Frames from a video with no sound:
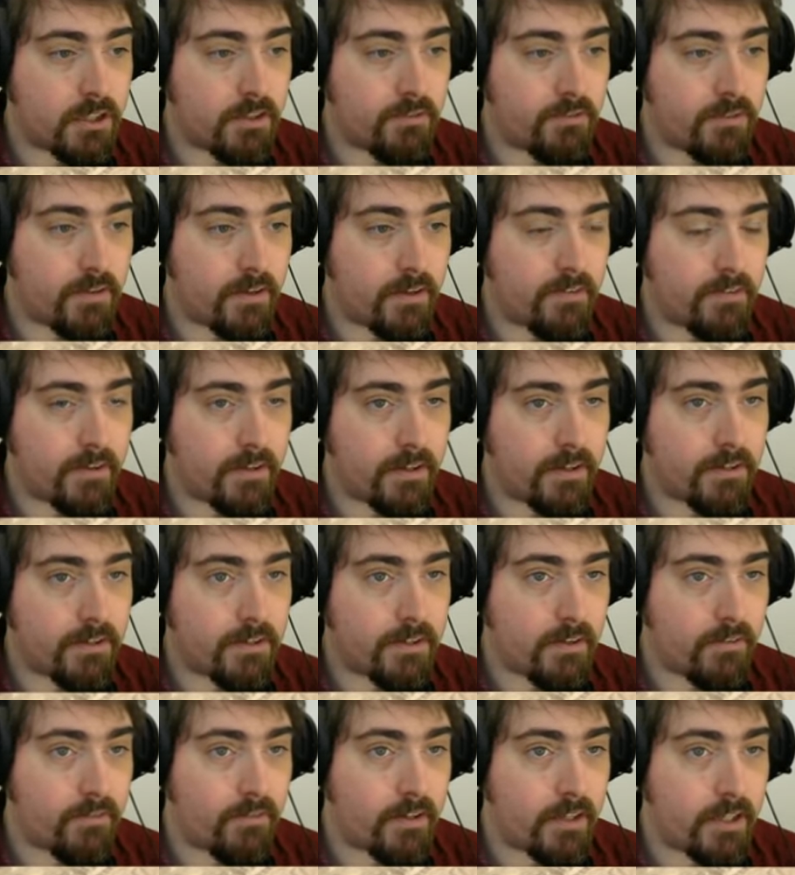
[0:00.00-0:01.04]
Furfa is
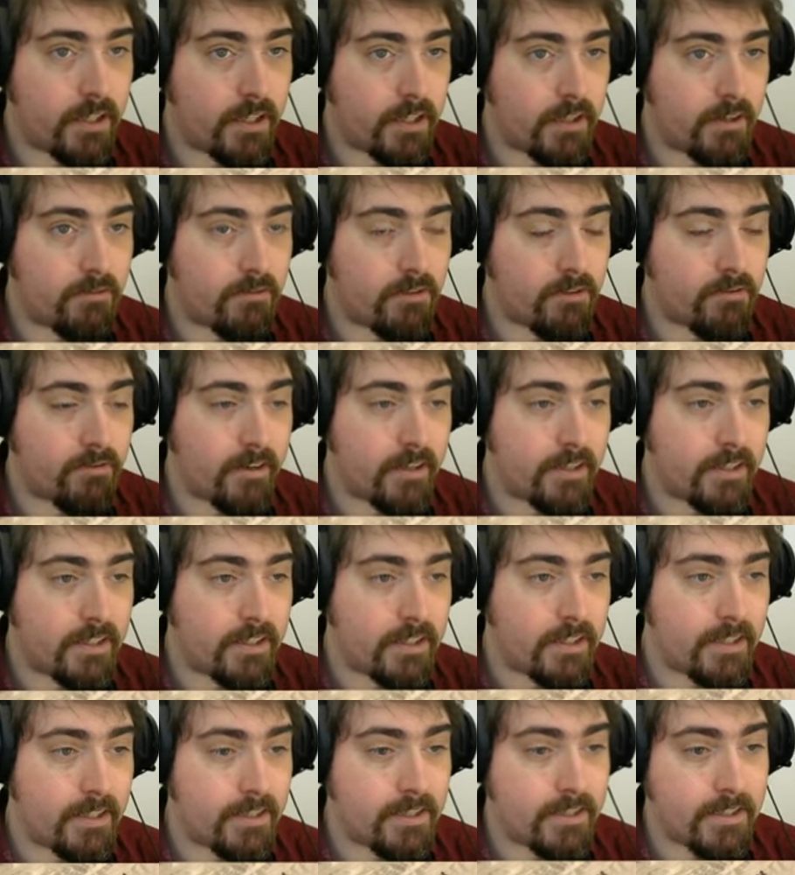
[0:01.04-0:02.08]
seventeen hundred rated,
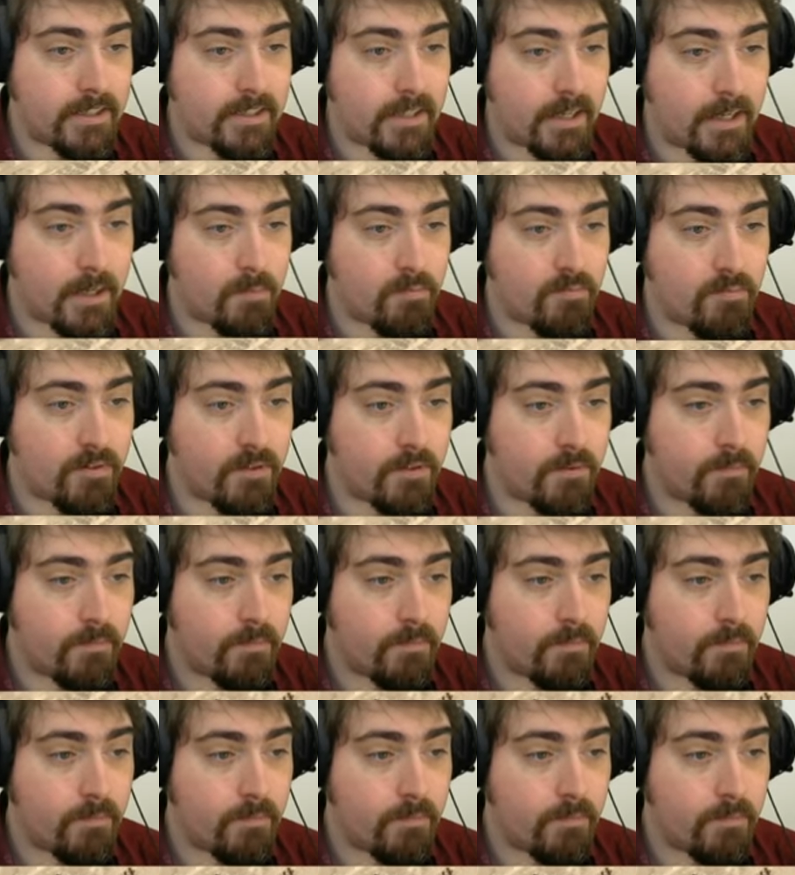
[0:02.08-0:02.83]
he's Cybran.